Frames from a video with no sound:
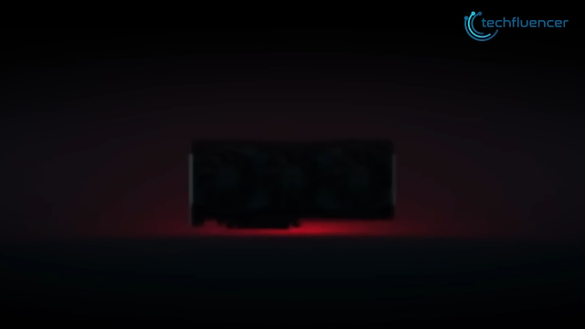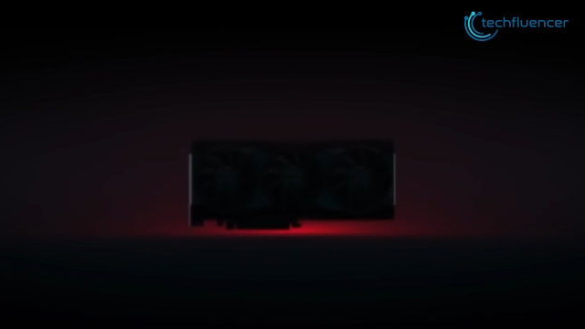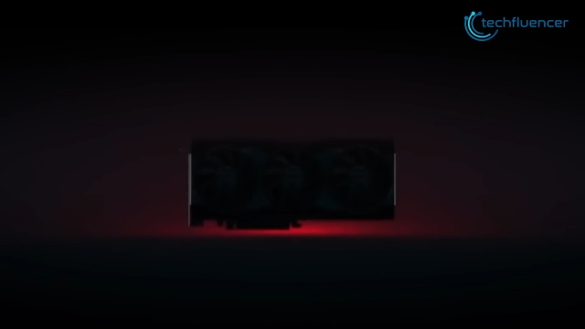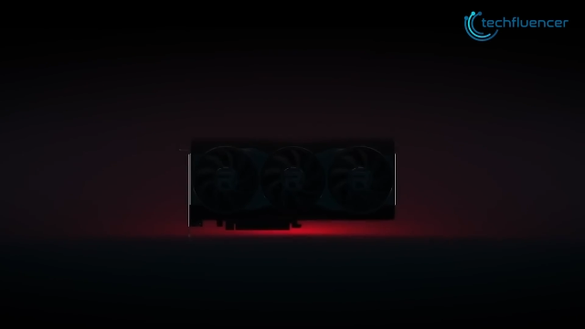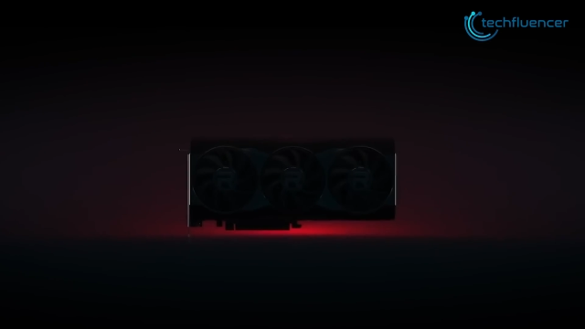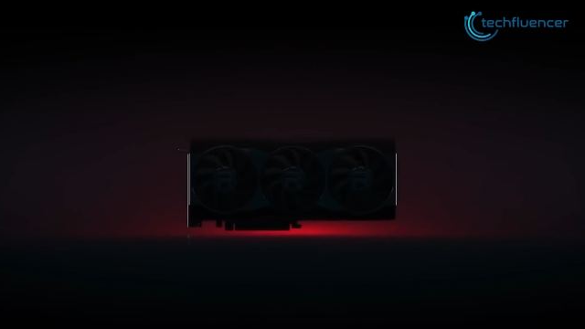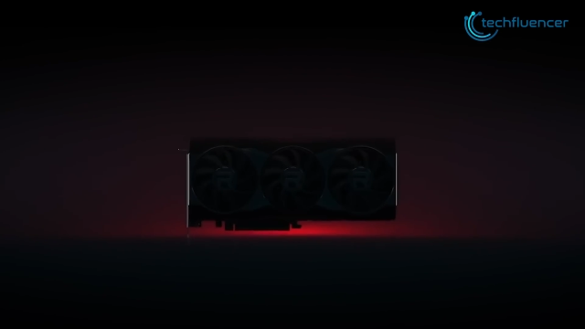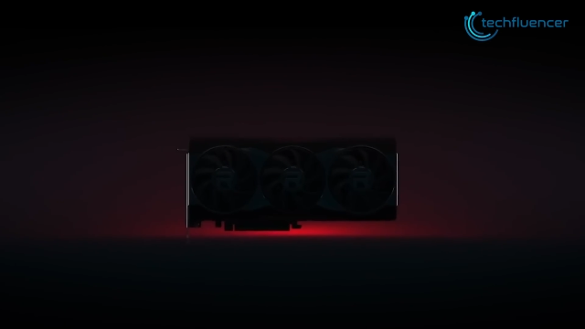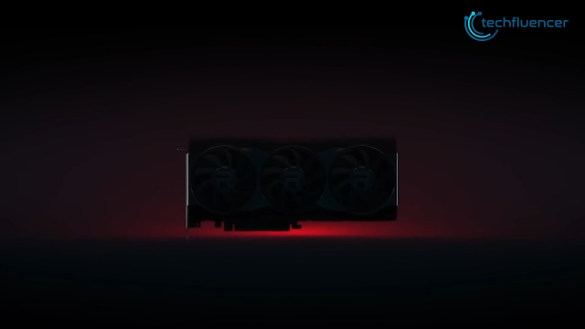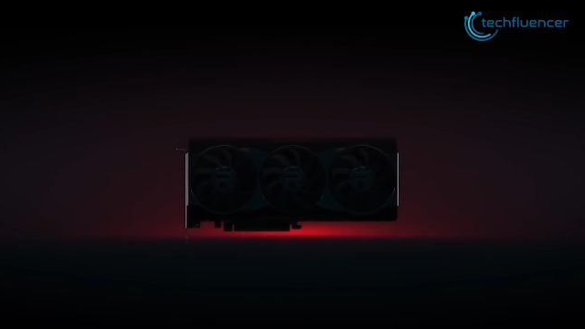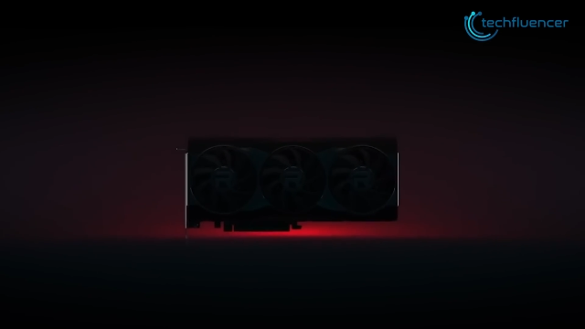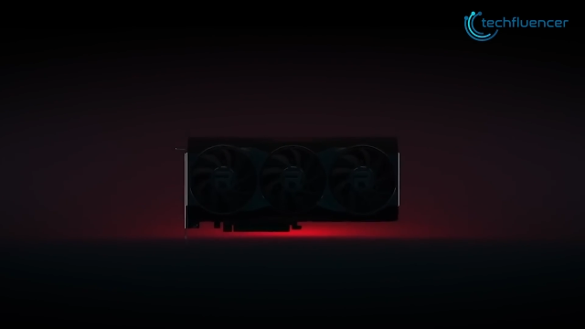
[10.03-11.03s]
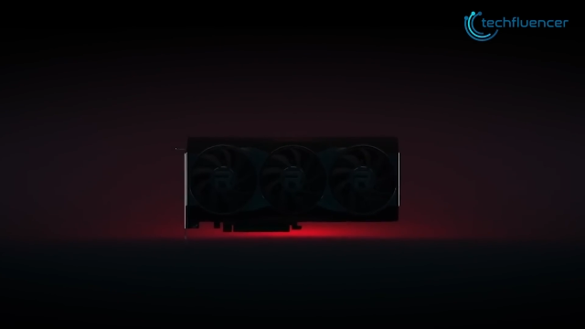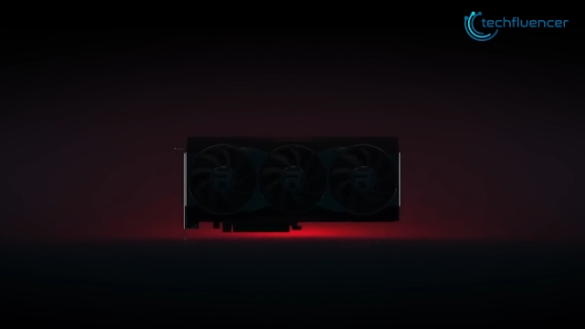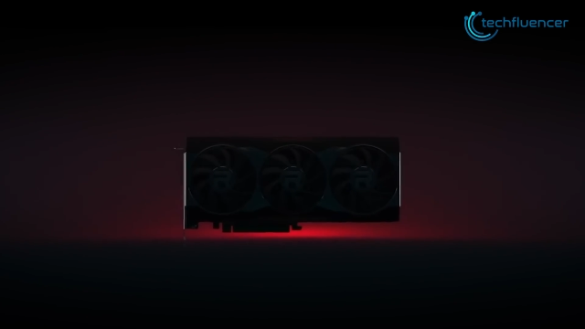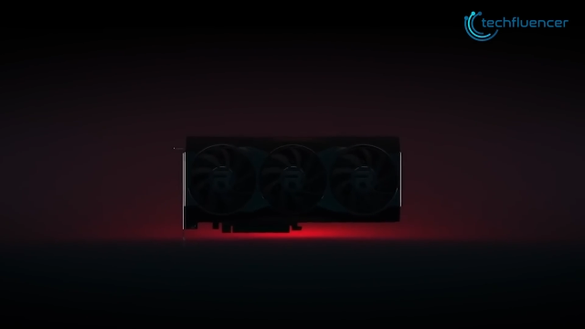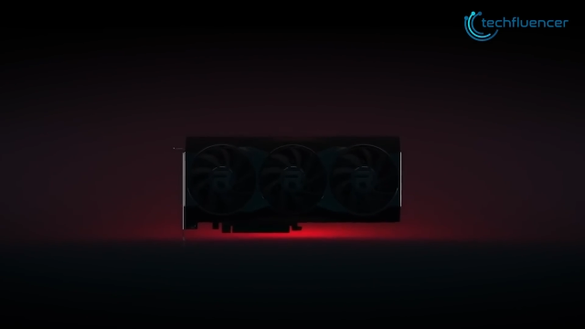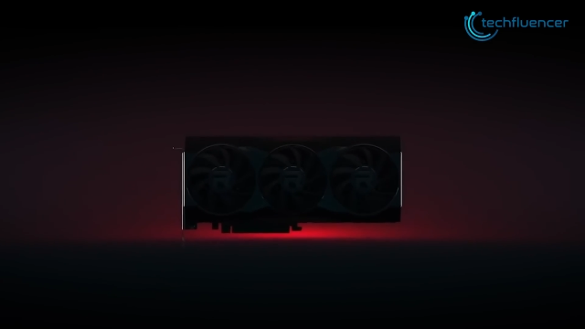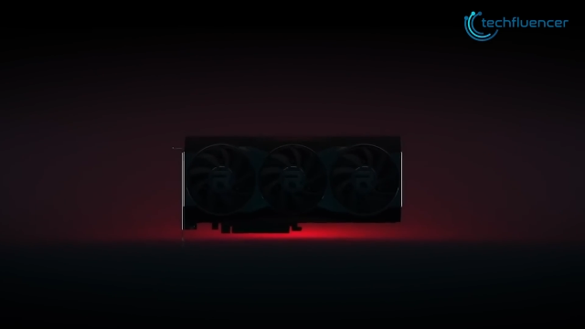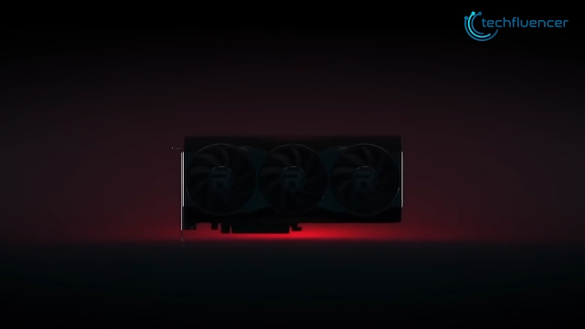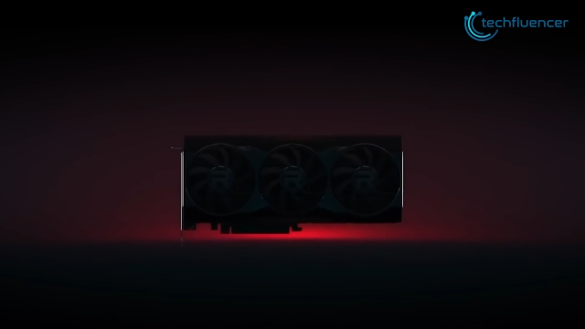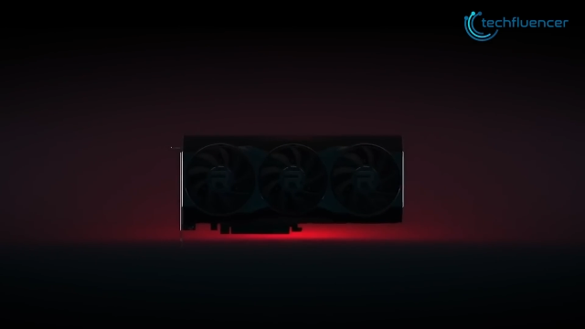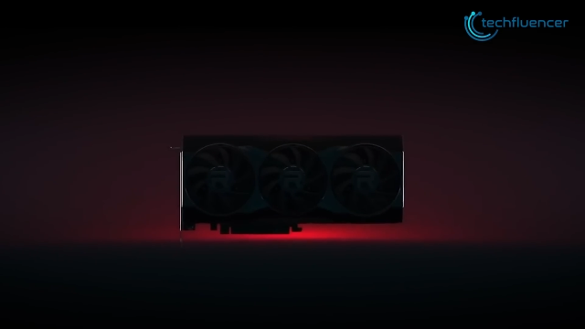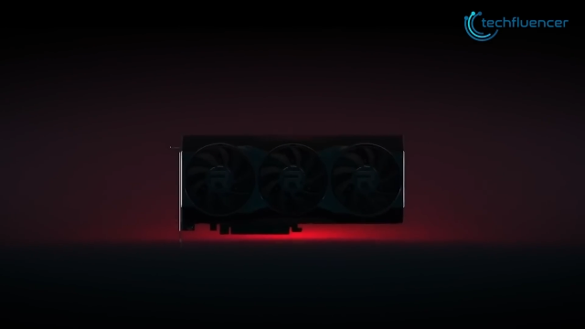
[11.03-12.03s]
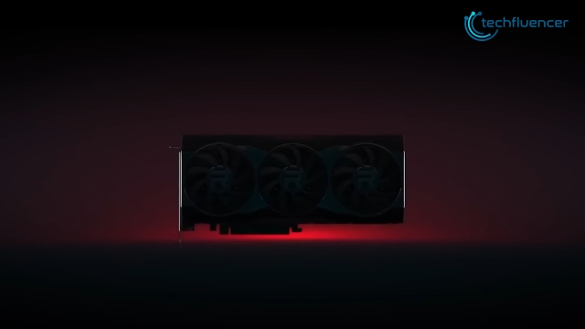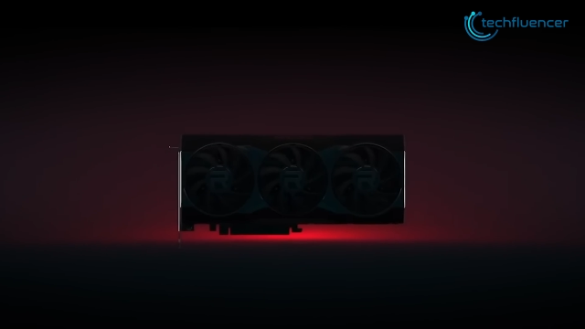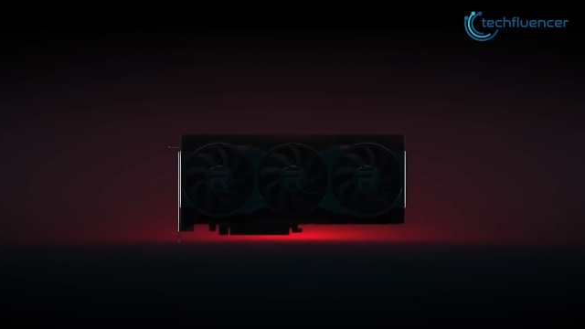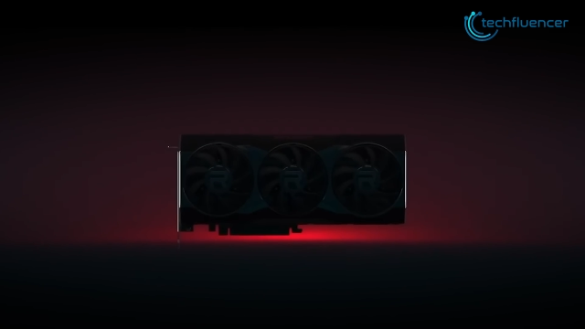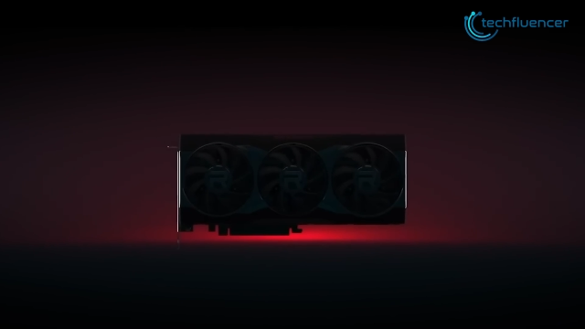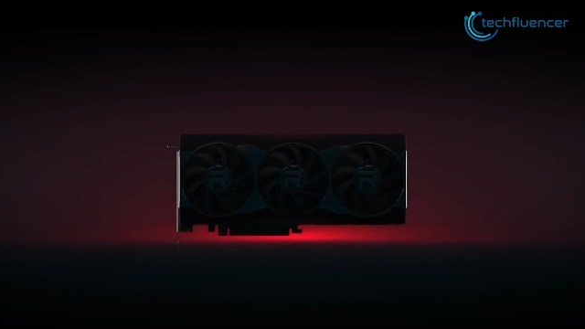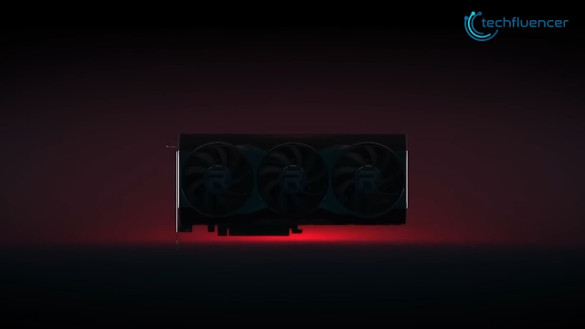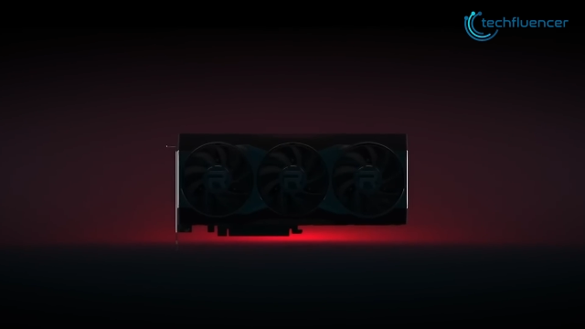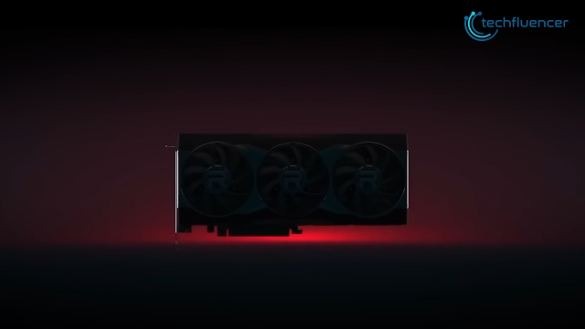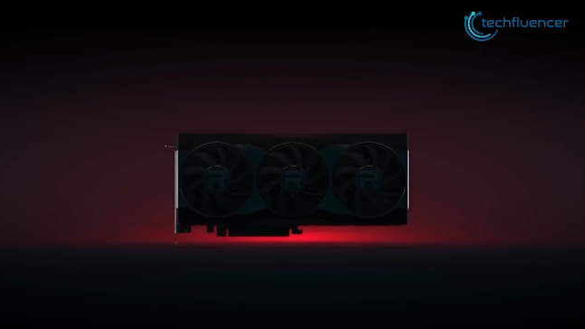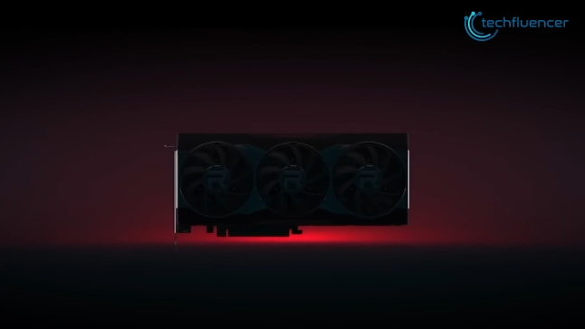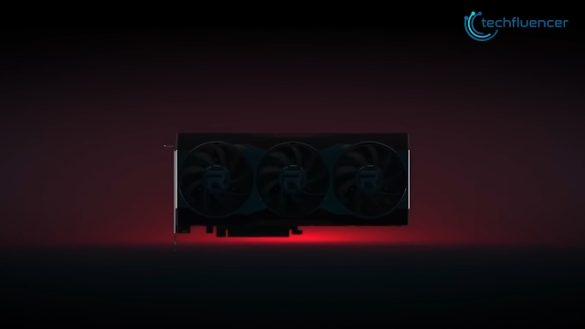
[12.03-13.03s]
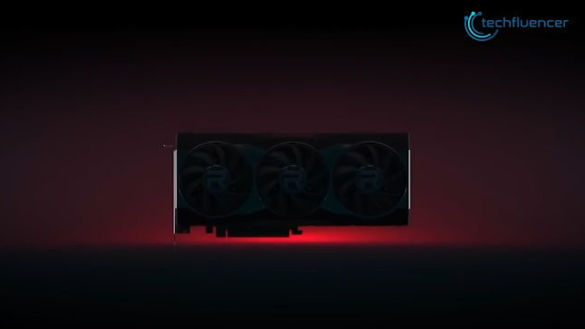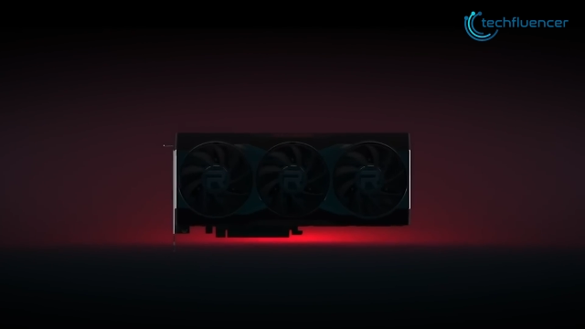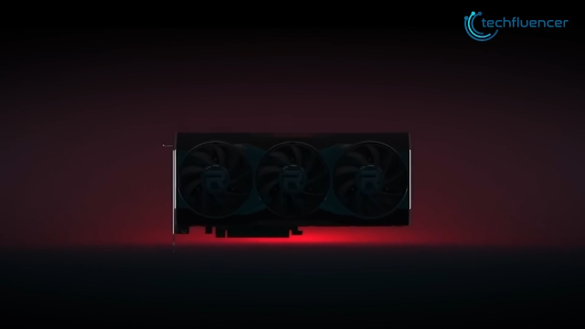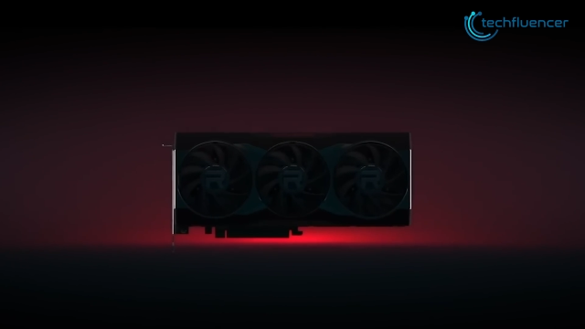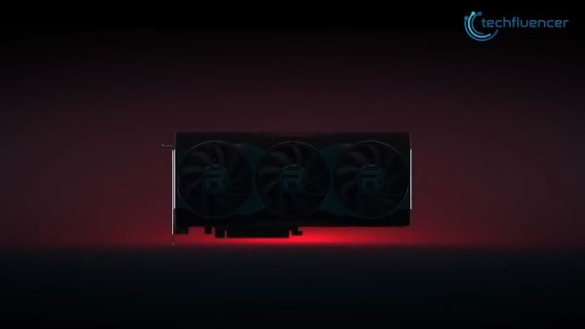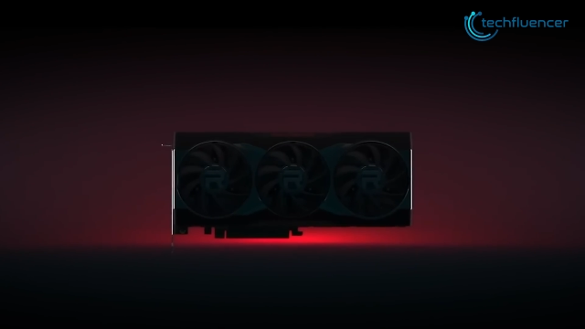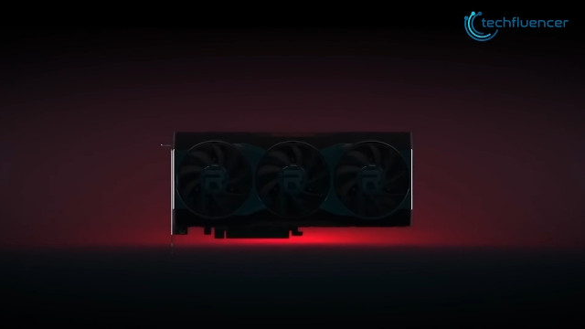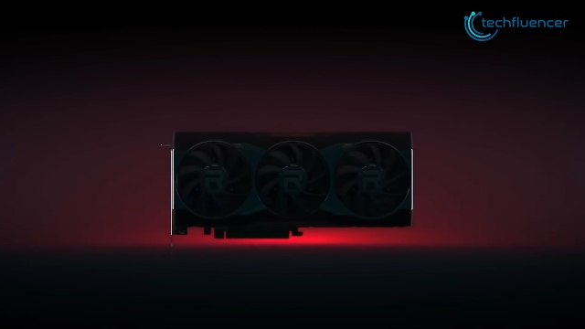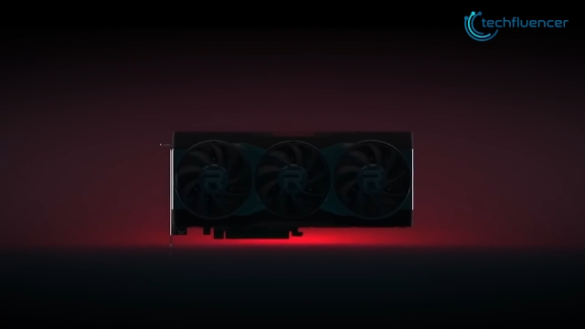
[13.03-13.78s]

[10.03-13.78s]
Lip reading: [unreadable: no face in view]